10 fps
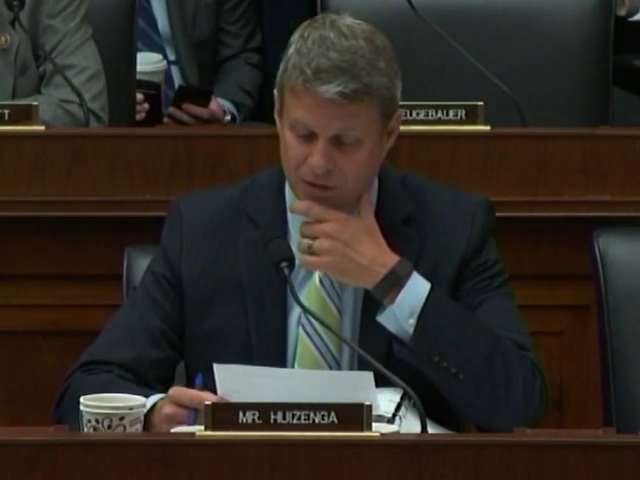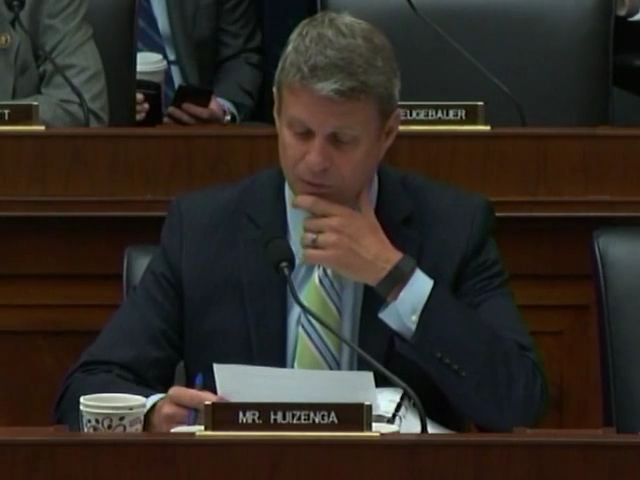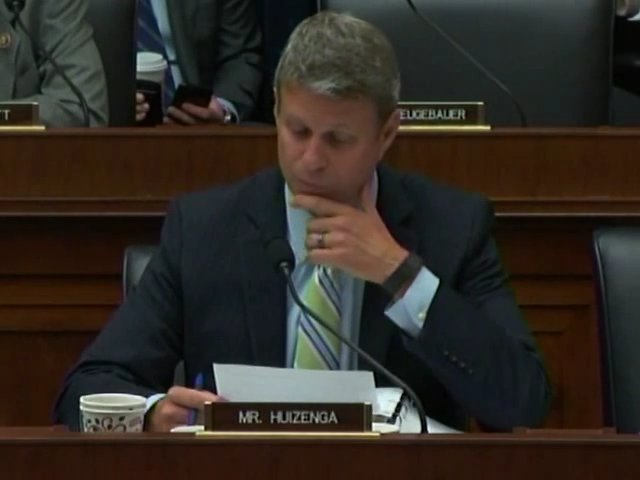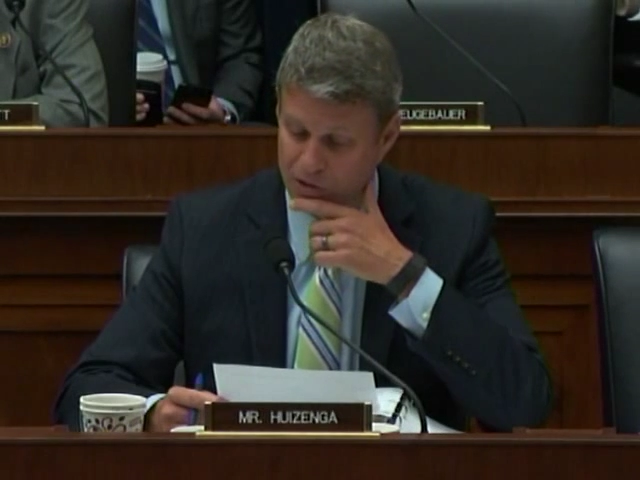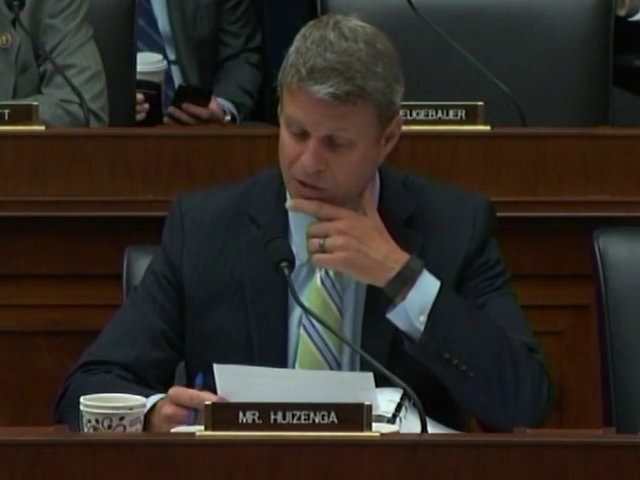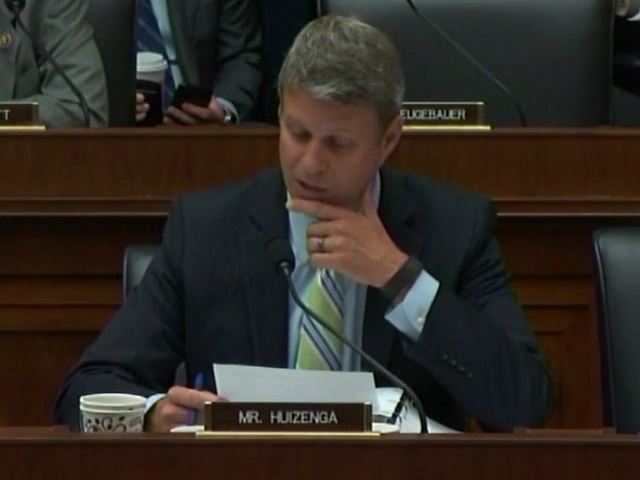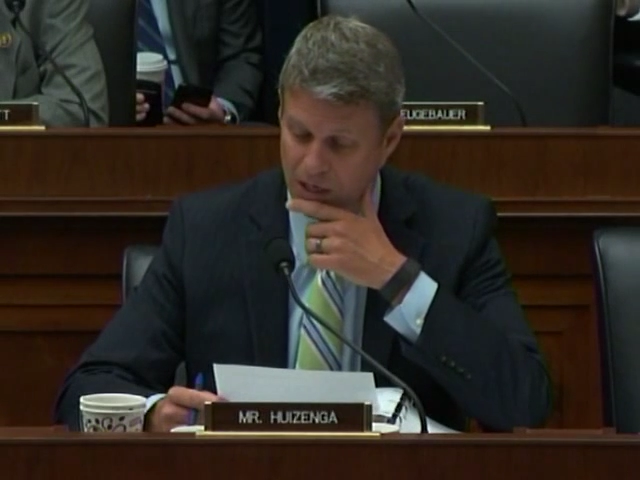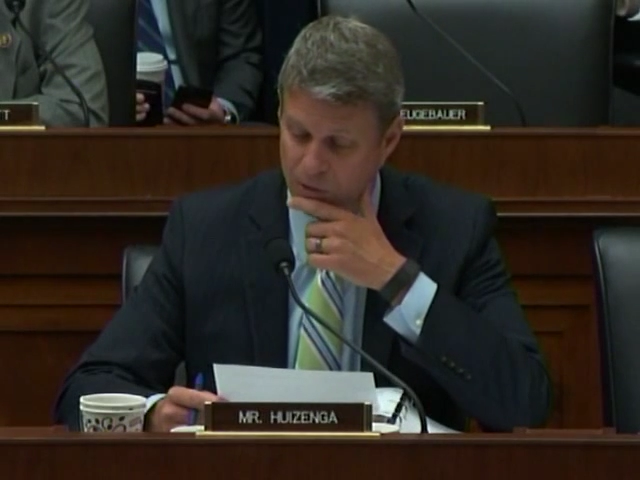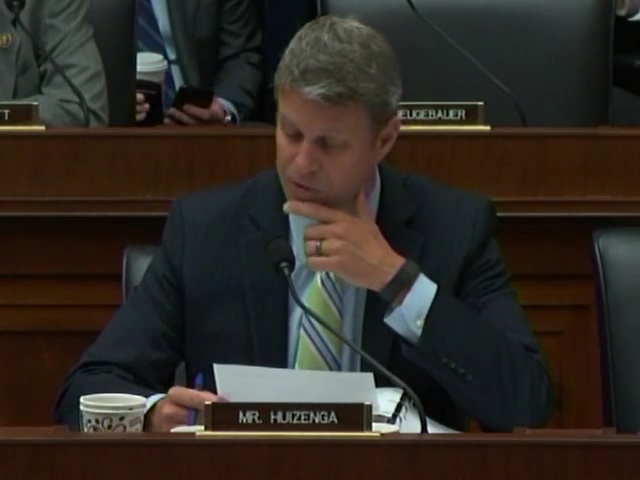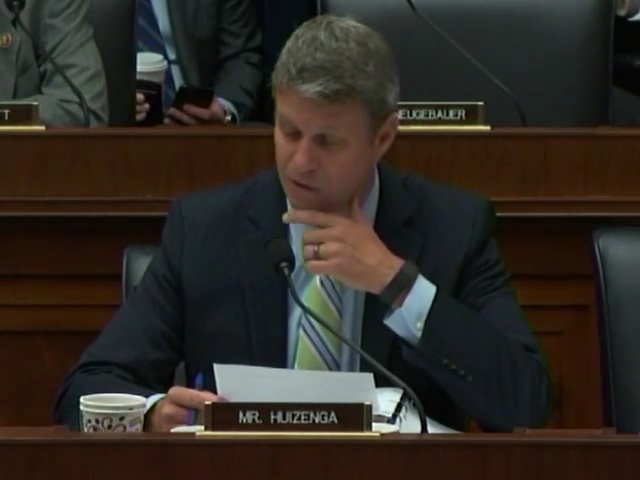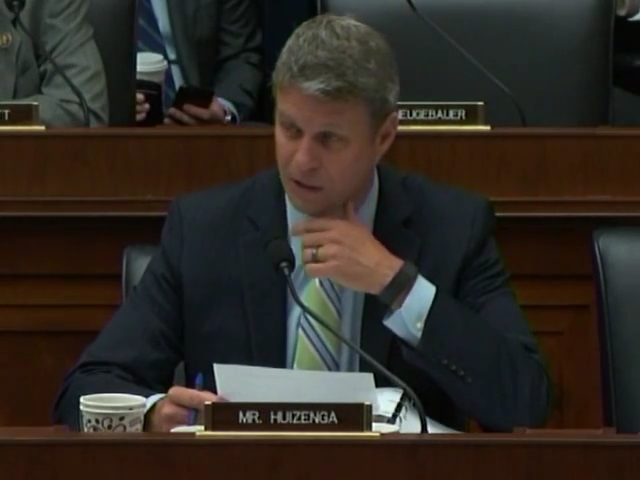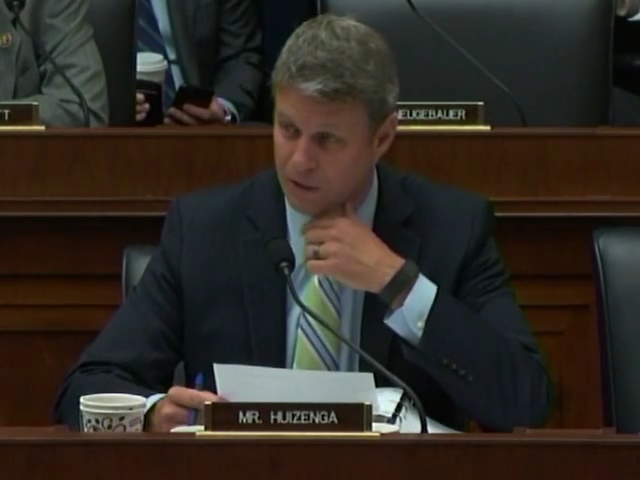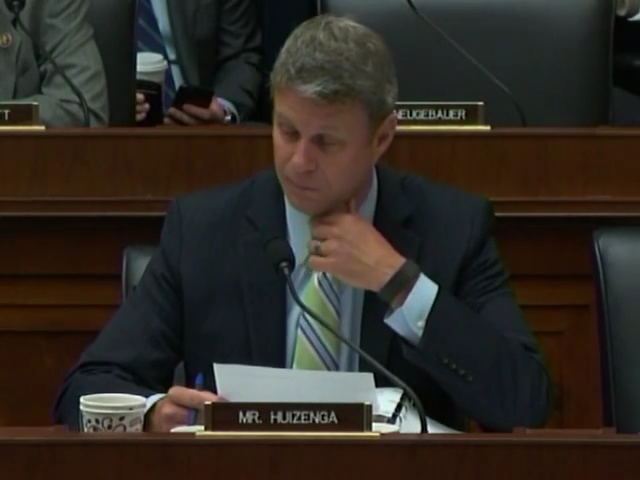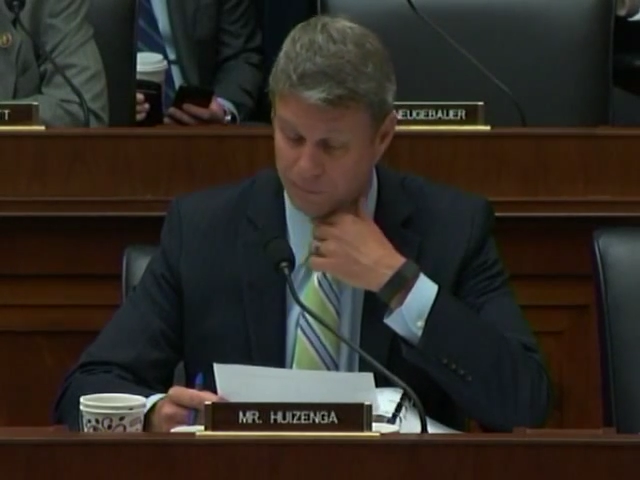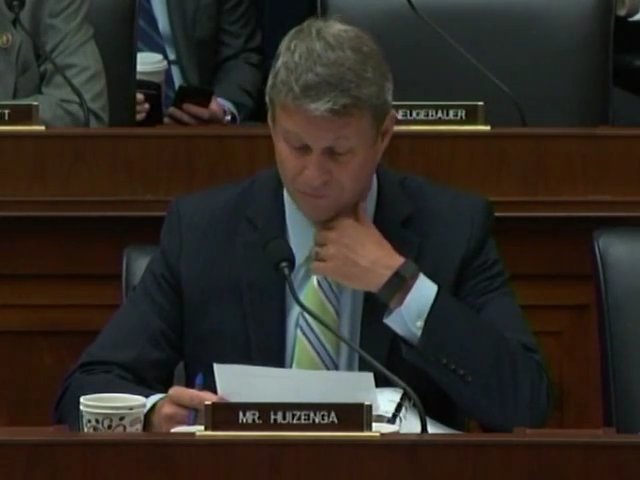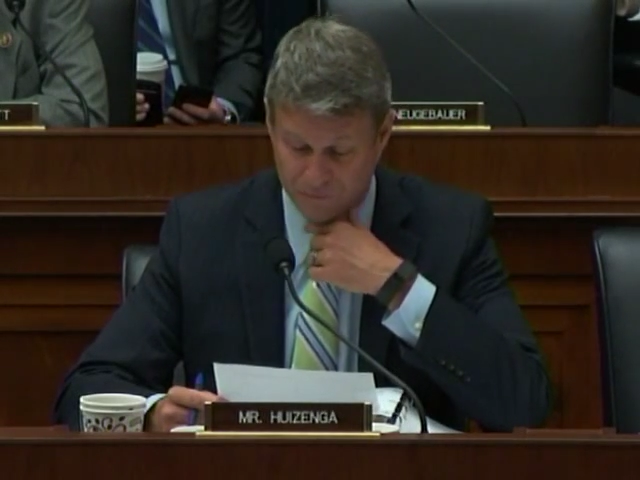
in recent Congress on a